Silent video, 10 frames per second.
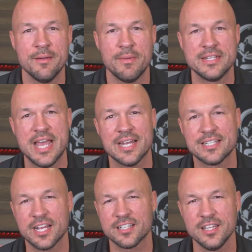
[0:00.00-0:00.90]
My dad
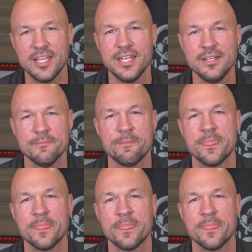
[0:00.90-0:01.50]
got clean,